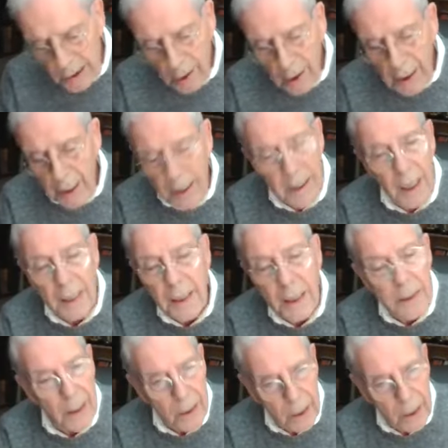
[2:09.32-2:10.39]
starting and I
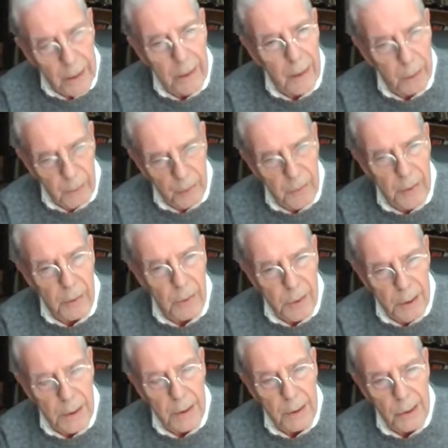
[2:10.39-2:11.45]
need to clear up a few
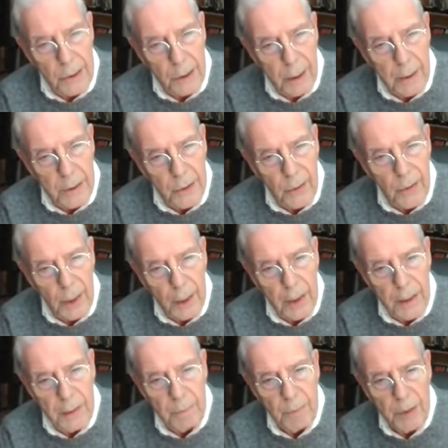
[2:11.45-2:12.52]
things
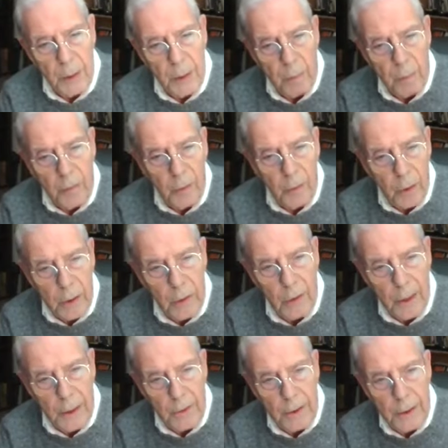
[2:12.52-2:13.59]
doctrinally before
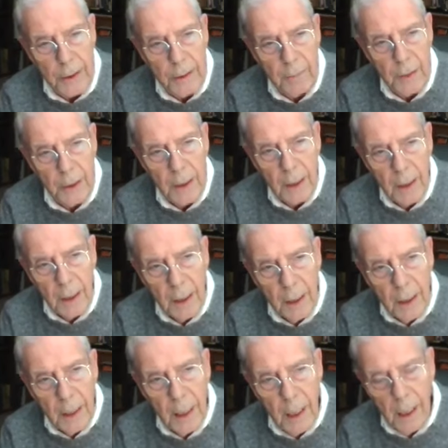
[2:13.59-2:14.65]
going on,
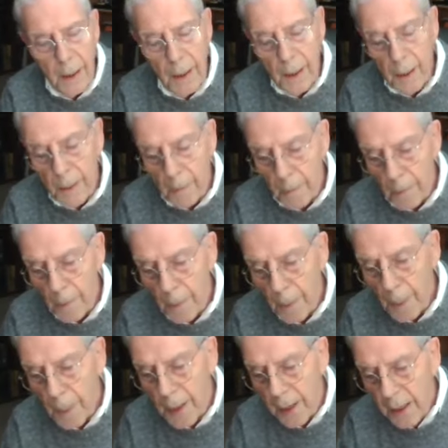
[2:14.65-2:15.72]
um,
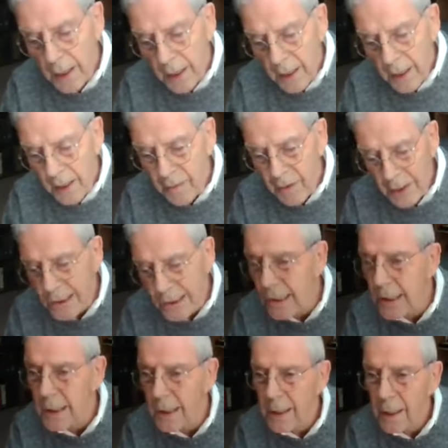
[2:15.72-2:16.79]
if
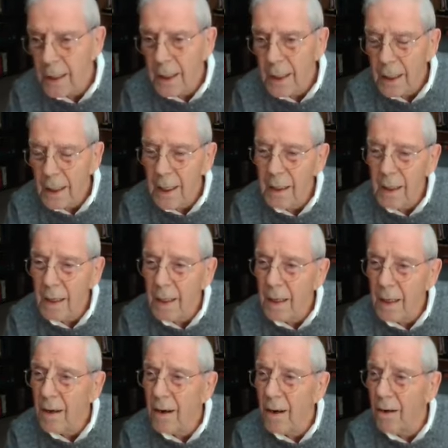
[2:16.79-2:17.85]
it's uh,
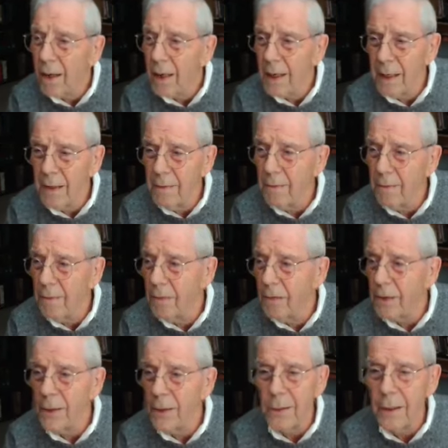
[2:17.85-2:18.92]
hard
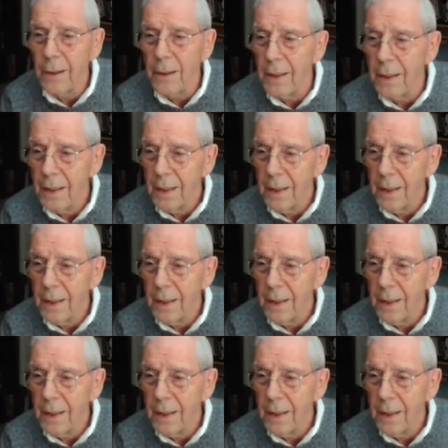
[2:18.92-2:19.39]
for you to